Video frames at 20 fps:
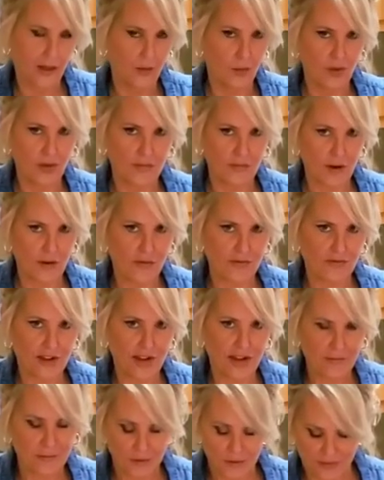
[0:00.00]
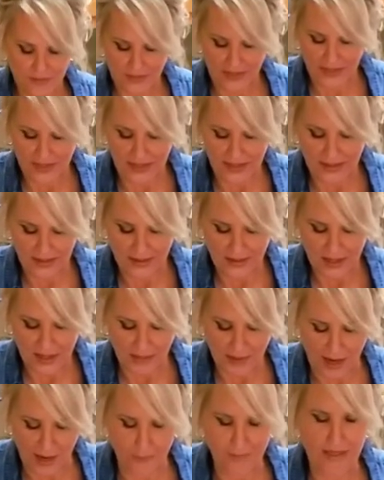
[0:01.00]
One of our favorite things
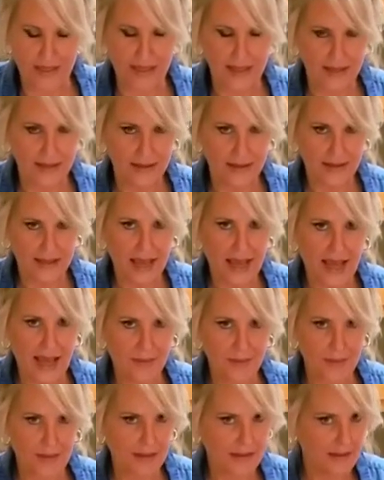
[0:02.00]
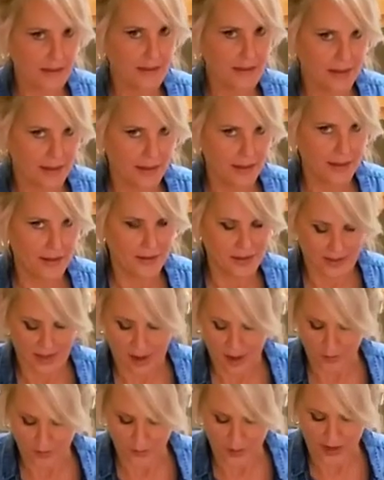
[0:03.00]
about being at the cabin is
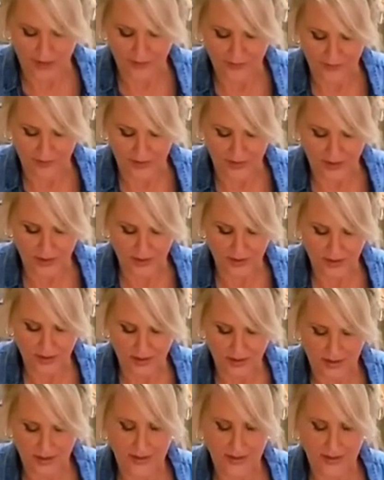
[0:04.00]
our breakfast.